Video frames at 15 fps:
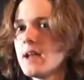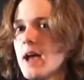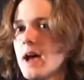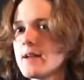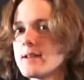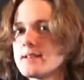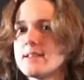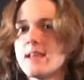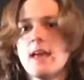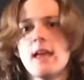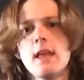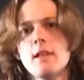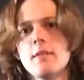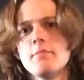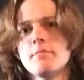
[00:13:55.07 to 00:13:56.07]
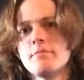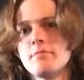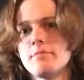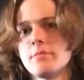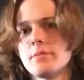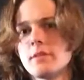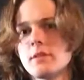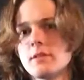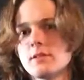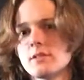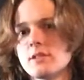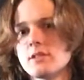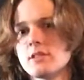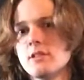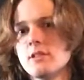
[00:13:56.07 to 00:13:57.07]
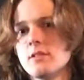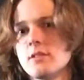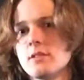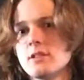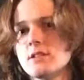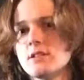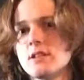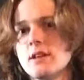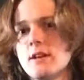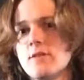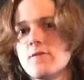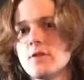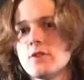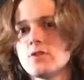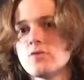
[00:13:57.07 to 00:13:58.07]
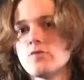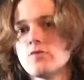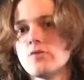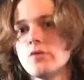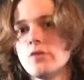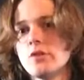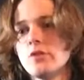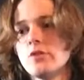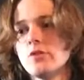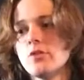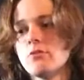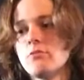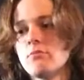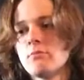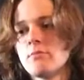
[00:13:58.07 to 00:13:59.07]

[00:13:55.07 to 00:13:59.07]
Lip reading: out of 10, because this knife is really good.